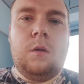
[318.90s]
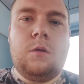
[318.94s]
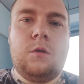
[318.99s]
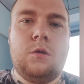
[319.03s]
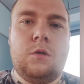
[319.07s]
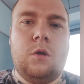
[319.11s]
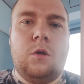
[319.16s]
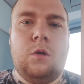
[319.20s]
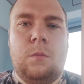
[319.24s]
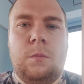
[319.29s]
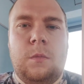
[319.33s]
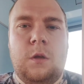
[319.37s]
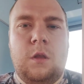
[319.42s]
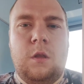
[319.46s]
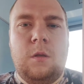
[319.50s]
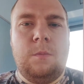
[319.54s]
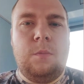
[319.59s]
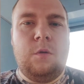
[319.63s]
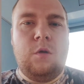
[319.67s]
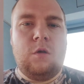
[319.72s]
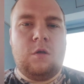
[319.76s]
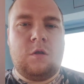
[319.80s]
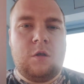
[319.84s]
So I'm on
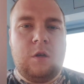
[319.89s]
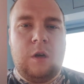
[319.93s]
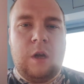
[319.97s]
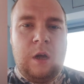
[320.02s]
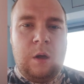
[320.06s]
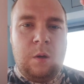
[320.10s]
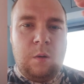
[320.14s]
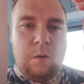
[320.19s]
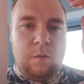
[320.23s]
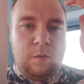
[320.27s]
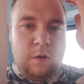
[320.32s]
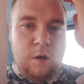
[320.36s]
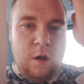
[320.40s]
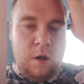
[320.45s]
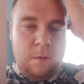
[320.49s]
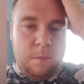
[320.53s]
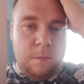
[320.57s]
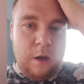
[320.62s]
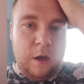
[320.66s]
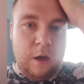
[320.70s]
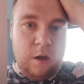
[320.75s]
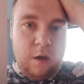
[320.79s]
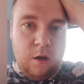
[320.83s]
the bus now. I've
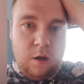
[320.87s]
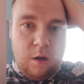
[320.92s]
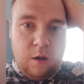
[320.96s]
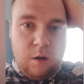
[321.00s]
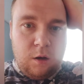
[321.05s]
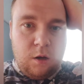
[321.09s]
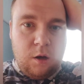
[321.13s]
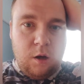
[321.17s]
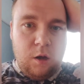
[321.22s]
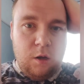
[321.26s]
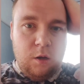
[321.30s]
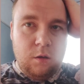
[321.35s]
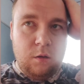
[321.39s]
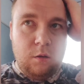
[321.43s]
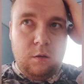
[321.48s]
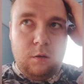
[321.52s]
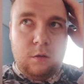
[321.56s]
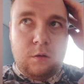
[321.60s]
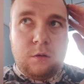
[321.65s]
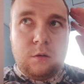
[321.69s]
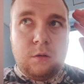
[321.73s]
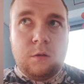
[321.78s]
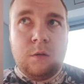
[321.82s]
got my
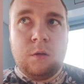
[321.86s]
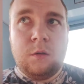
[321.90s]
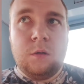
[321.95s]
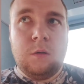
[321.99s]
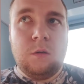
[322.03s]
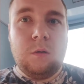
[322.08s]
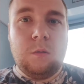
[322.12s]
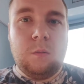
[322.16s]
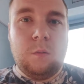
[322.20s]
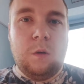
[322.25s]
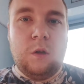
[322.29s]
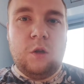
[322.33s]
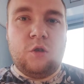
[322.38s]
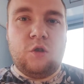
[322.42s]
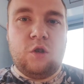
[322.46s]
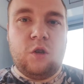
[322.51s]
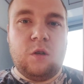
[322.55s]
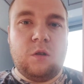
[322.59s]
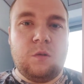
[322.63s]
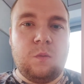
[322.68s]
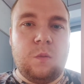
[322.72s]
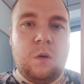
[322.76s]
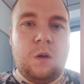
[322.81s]
coils,
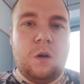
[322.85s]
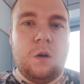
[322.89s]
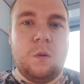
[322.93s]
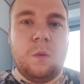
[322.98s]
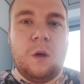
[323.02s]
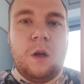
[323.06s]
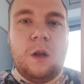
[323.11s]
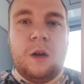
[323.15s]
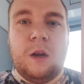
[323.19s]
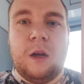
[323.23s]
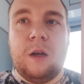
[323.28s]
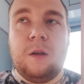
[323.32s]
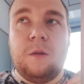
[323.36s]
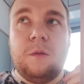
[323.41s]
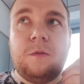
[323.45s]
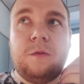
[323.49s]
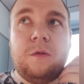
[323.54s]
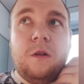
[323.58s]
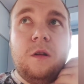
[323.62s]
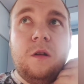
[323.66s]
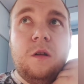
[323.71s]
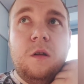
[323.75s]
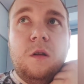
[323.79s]
which is what I went out
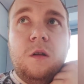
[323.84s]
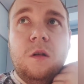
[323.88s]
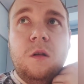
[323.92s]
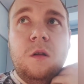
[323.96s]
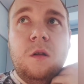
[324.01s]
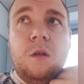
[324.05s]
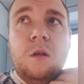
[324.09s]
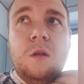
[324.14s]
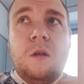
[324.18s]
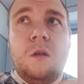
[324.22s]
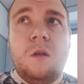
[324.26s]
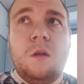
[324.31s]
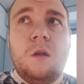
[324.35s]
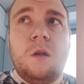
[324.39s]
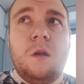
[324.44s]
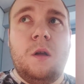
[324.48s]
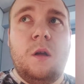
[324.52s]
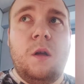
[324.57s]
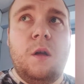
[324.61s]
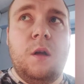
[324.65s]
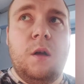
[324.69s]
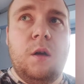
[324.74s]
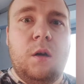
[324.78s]
for.
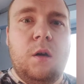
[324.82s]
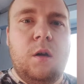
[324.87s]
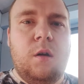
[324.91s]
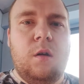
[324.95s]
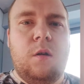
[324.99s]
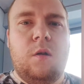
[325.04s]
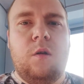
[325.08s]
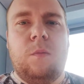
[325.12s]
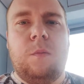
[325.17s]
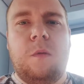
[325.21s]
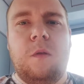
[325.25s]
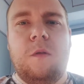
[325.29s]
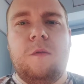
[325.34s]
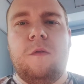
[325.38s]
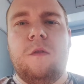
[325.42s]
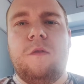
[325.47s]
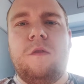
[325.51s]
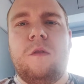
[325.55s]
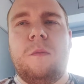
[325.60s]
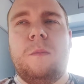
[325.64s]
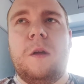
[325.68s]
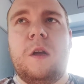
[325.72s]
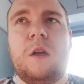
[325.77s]
I've got a couple
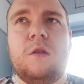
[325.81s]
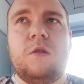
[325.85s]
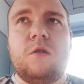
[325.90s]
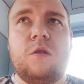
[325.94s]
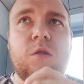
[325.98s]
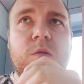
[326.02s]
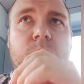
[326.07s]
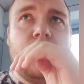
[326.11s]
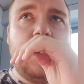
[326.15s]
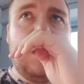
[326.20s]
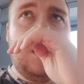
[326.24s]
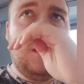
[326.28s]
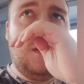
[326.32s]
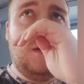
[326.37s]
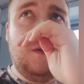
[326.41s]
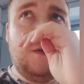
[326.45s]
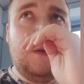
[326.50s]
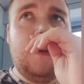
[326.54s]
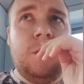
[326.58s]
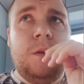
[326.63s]
of other bits as well.